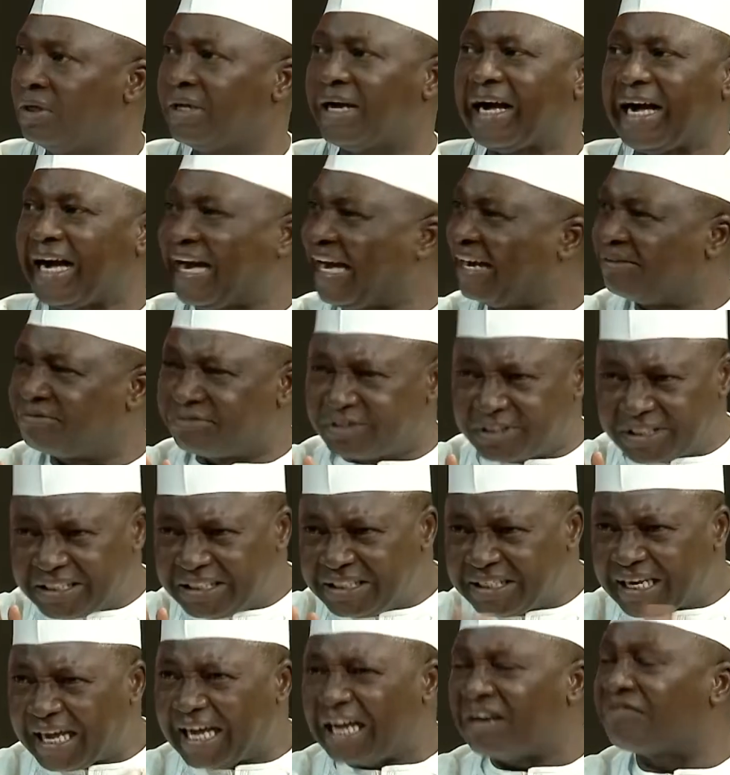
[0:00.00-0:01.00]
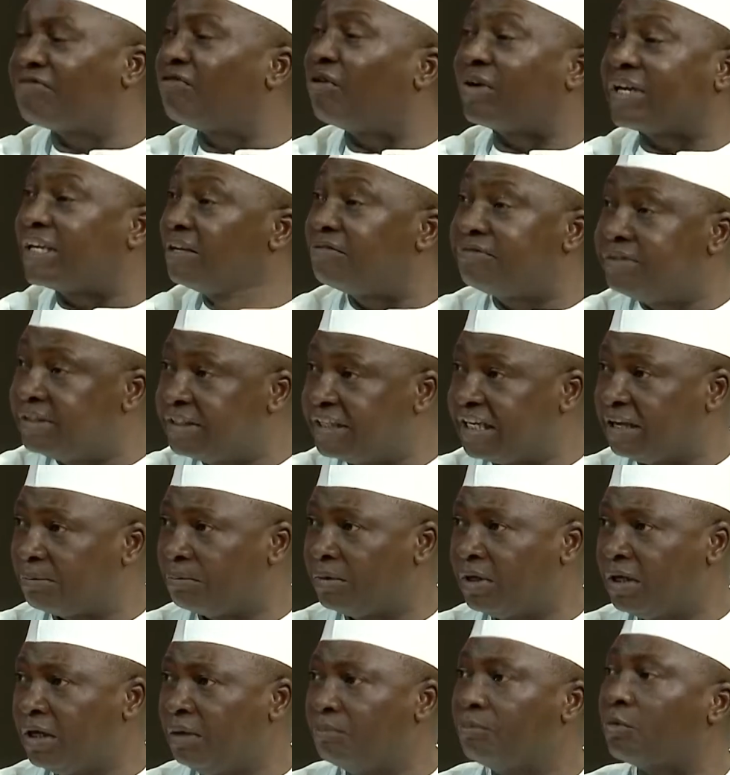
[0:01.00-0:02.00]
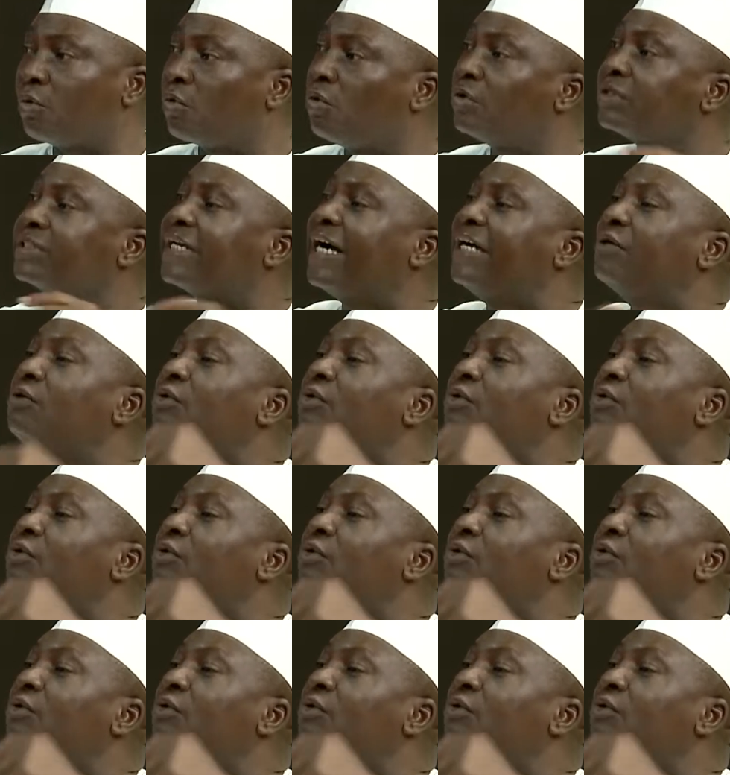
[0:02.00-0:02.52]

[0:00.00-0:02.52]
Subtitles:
I have forgiven them because I know